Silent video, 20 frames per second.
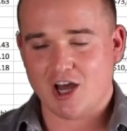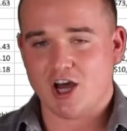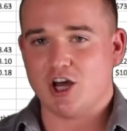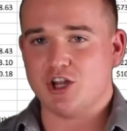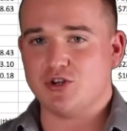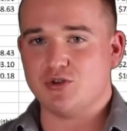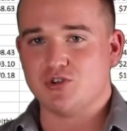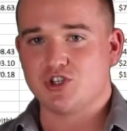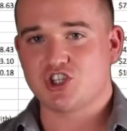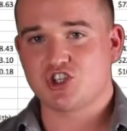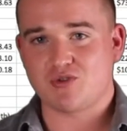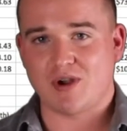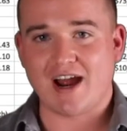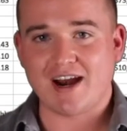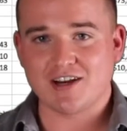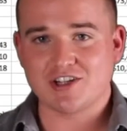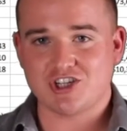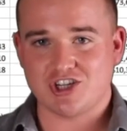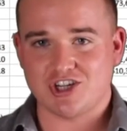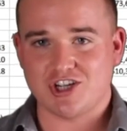a new
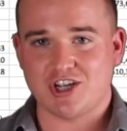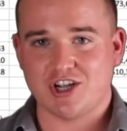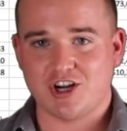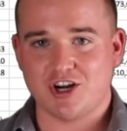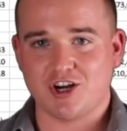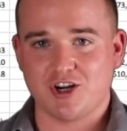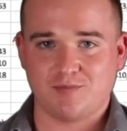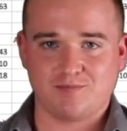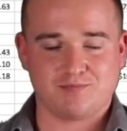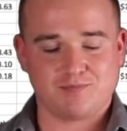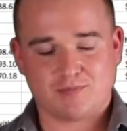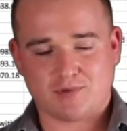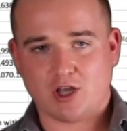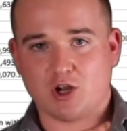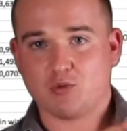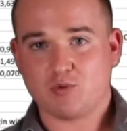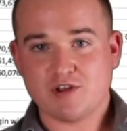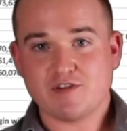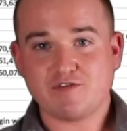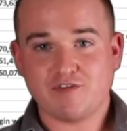strategy here, a
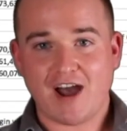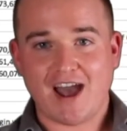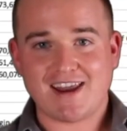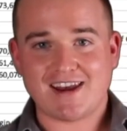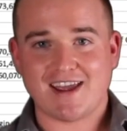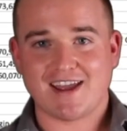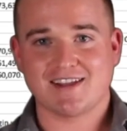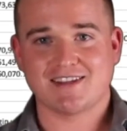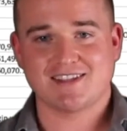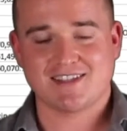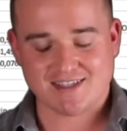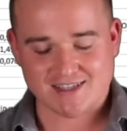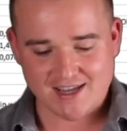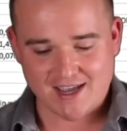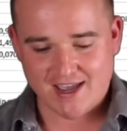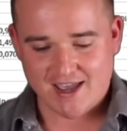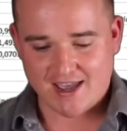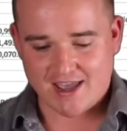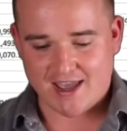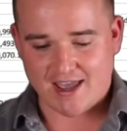refinance,
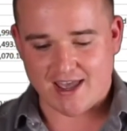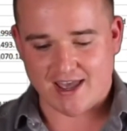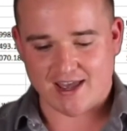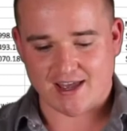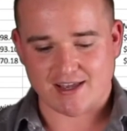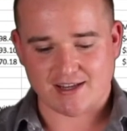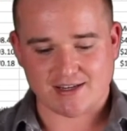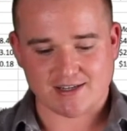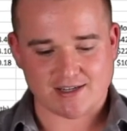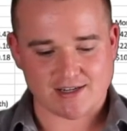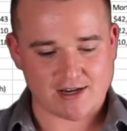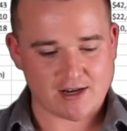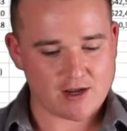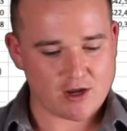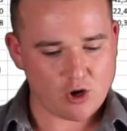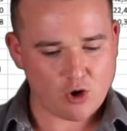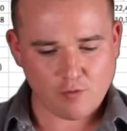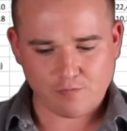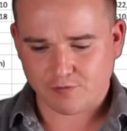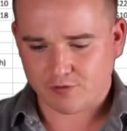and
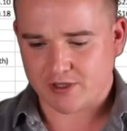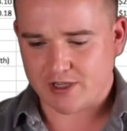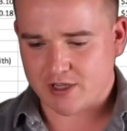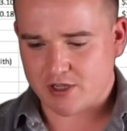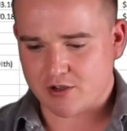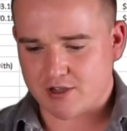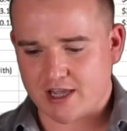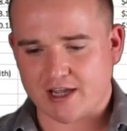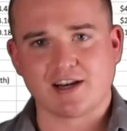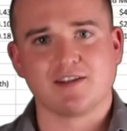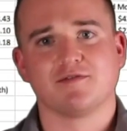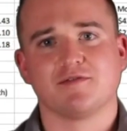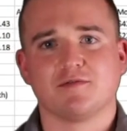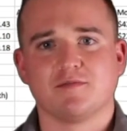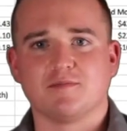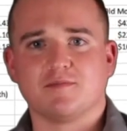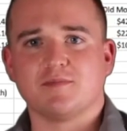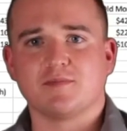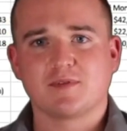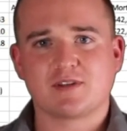hopefully you kind of
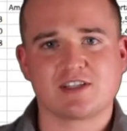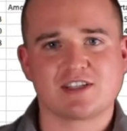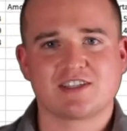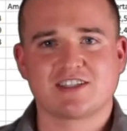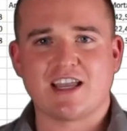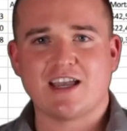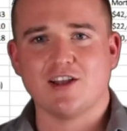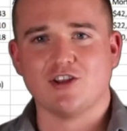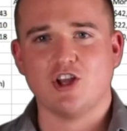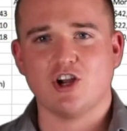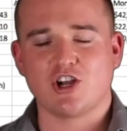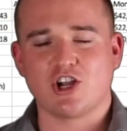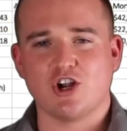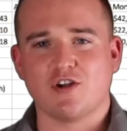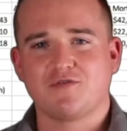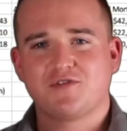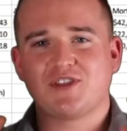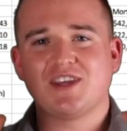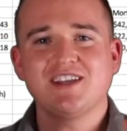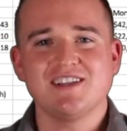stay along here.
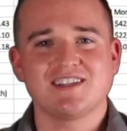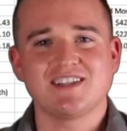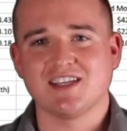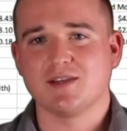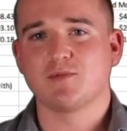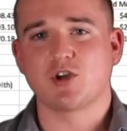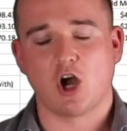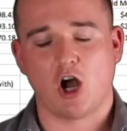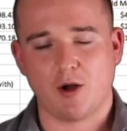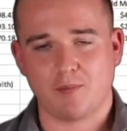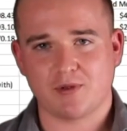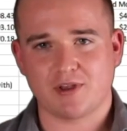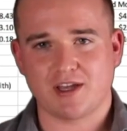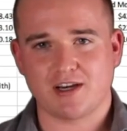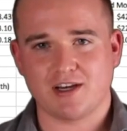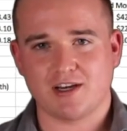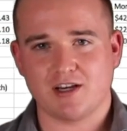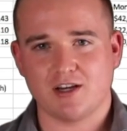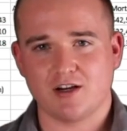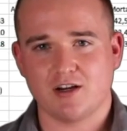If things seem
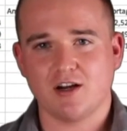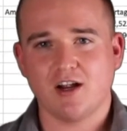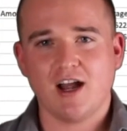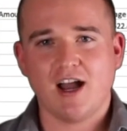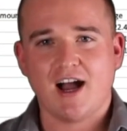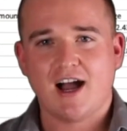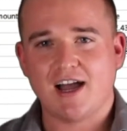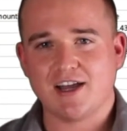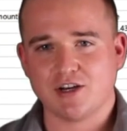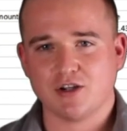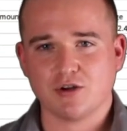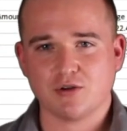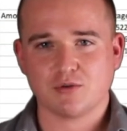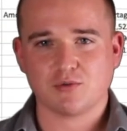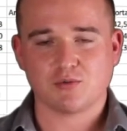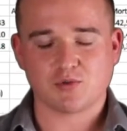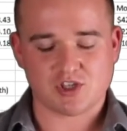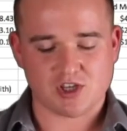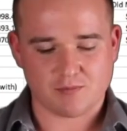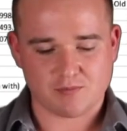complicated here, I
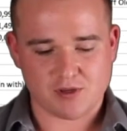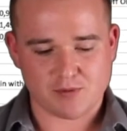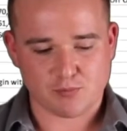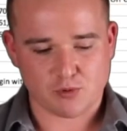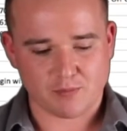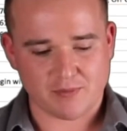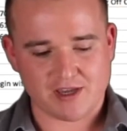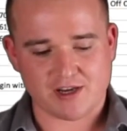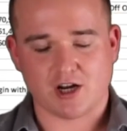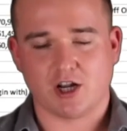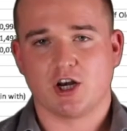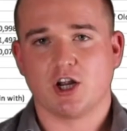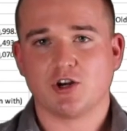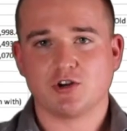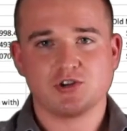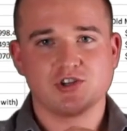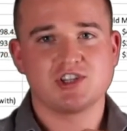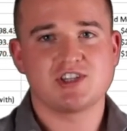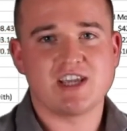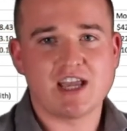know some people may not
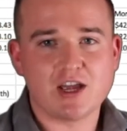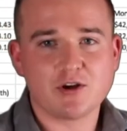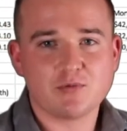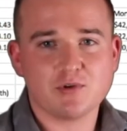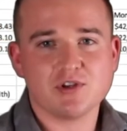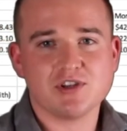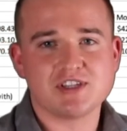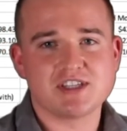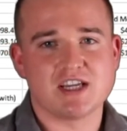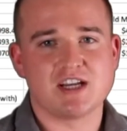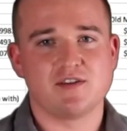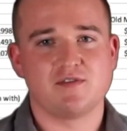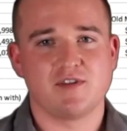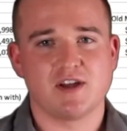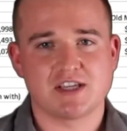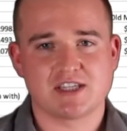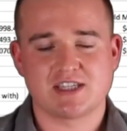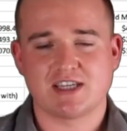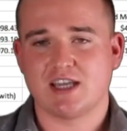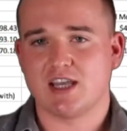understand real estate
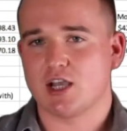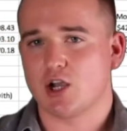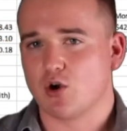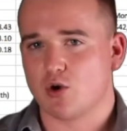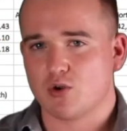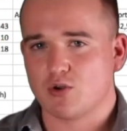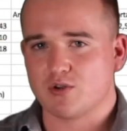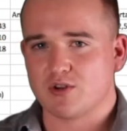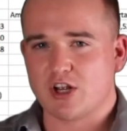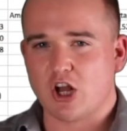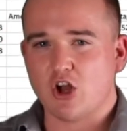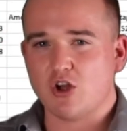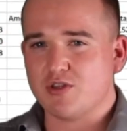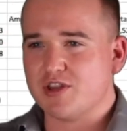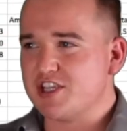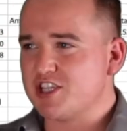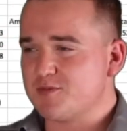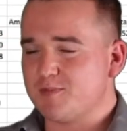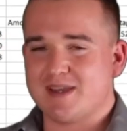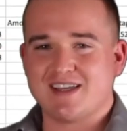investing or all
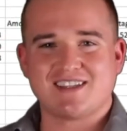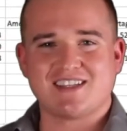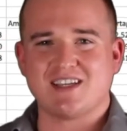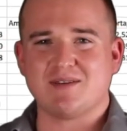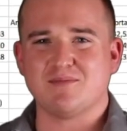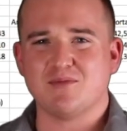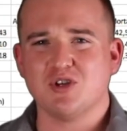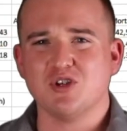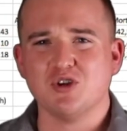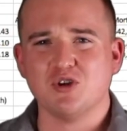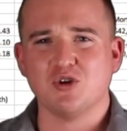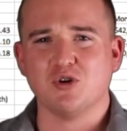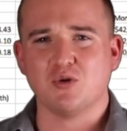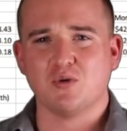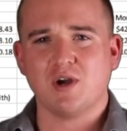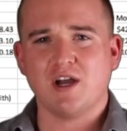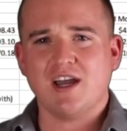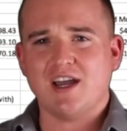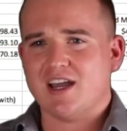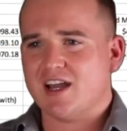this may seem
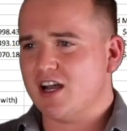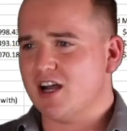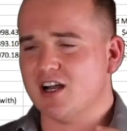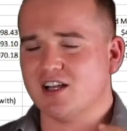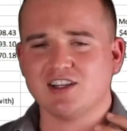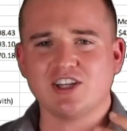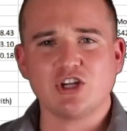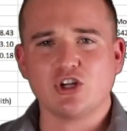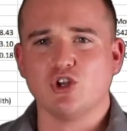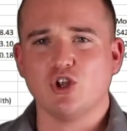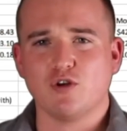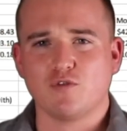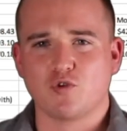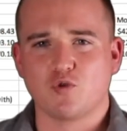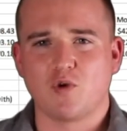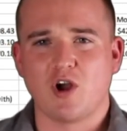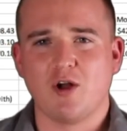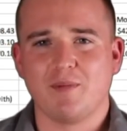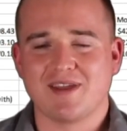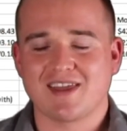new, a little
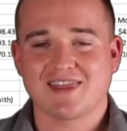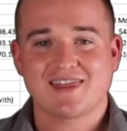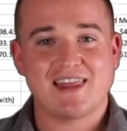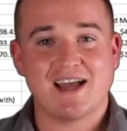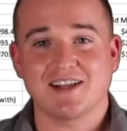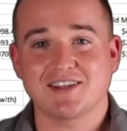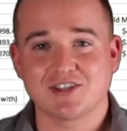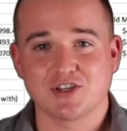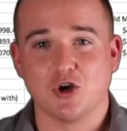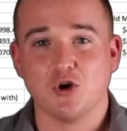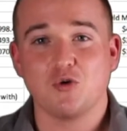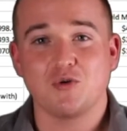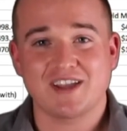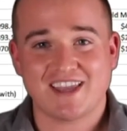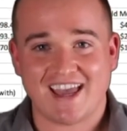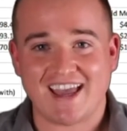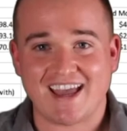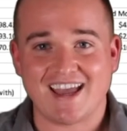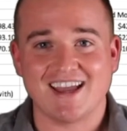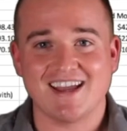overwhelming. That's
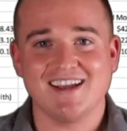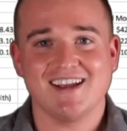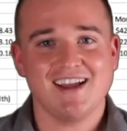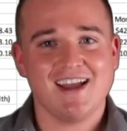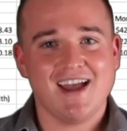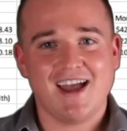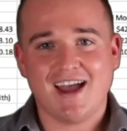okay.